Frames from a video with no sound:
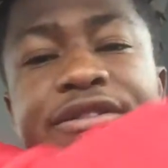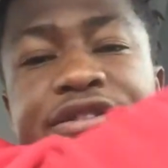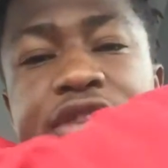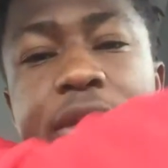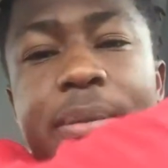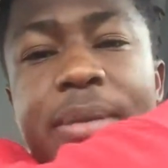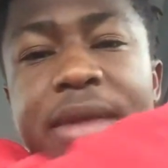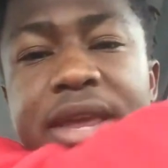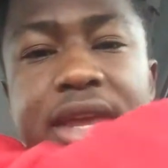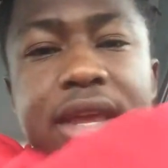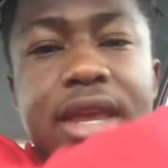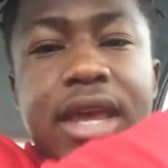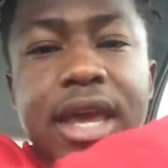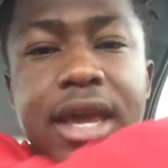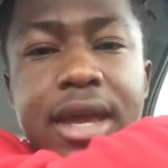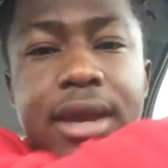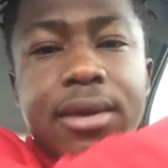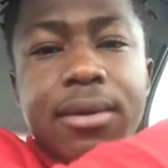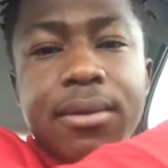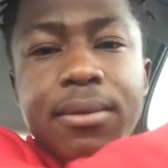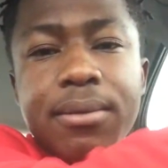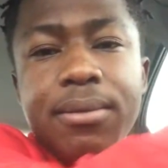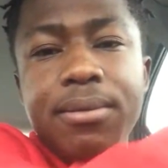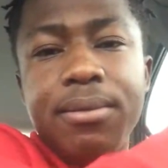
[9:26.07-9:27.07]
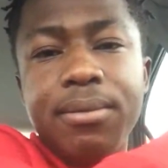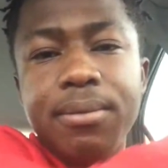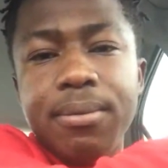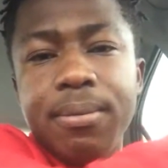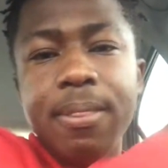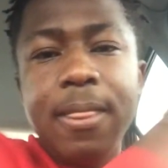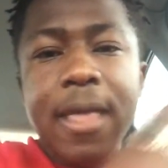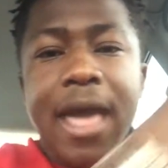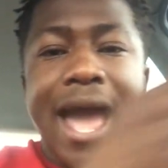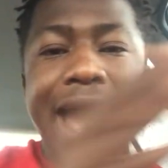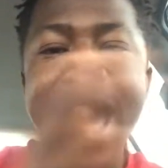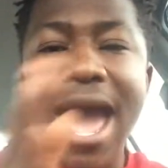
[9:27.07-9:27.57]
from the yin.
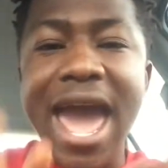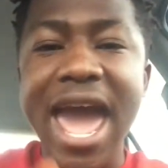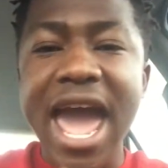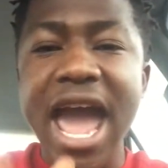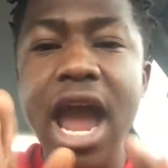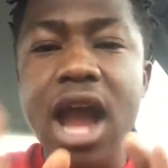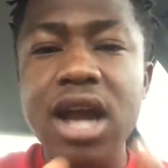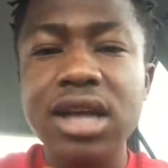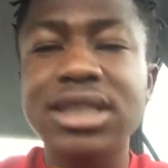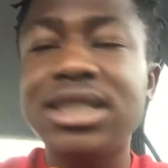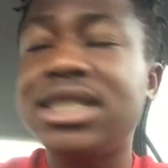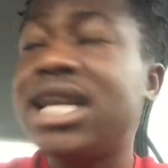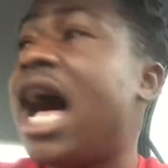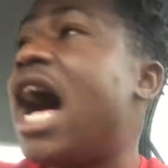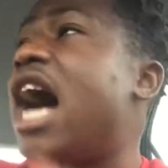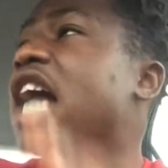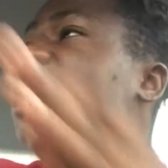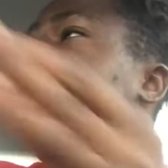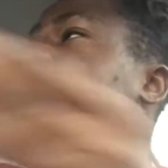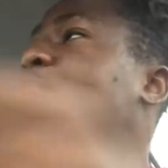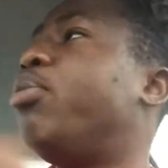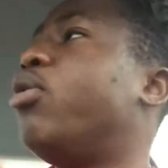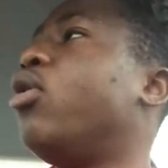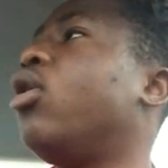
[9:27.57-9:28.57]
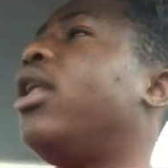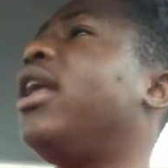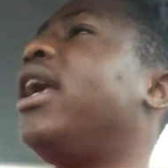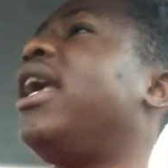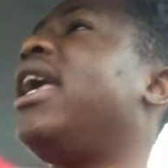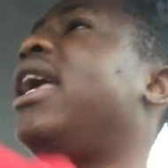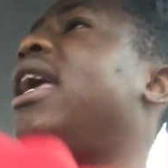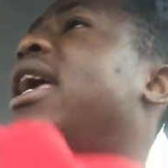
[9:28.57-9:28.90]
Air signs pull it